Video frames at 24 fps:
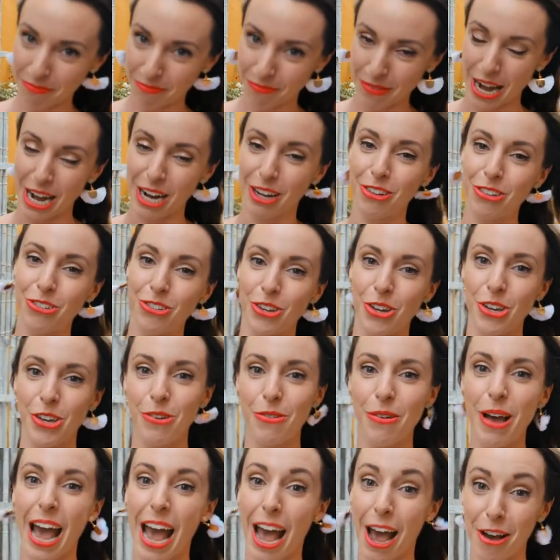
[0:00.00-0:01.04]
and I'll show you
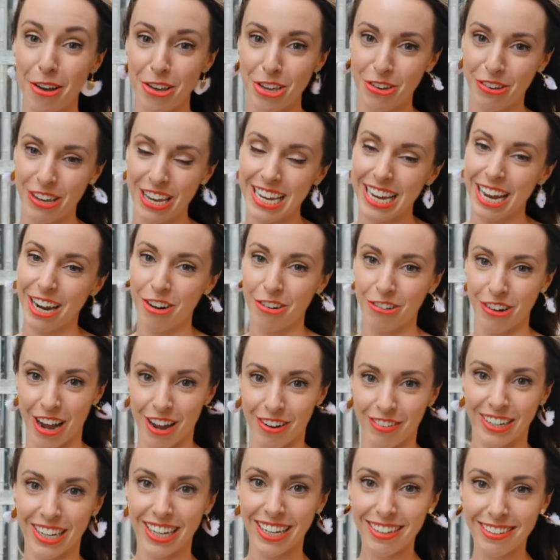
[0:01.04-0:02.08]
how you can get
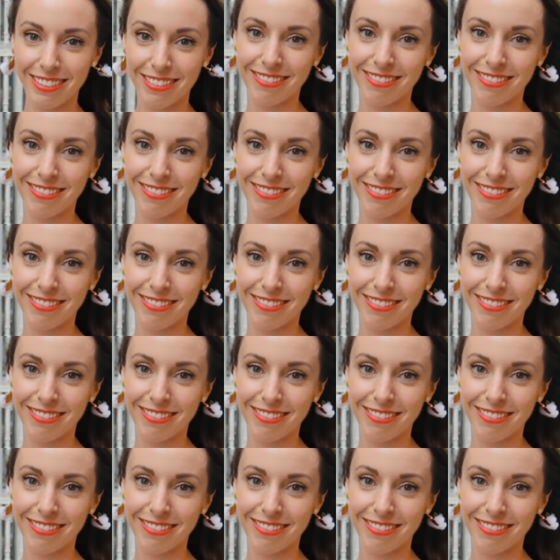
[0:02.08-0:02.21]
around it.